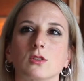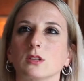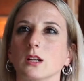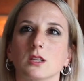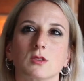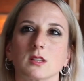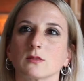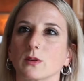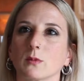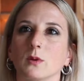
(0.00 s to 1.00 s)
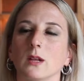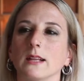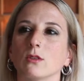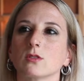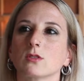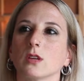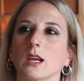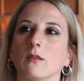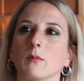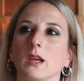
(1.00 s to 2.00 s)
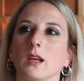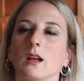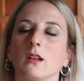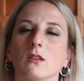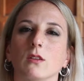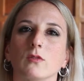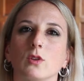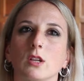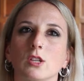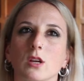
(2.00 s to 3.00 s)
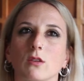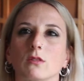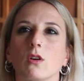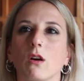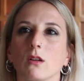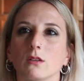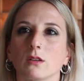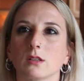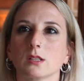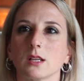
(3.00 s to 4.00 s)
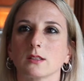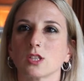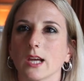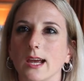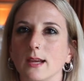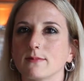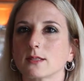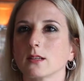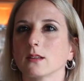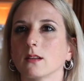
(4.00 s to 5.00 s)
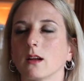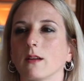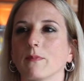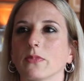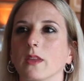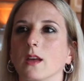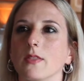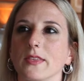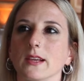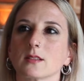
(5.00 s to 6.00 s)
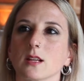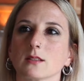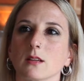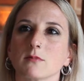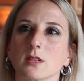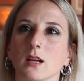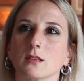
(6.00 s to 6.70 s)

Totally transferable, and also gave me a lot of knowledge on colors and shapes and things that sometimes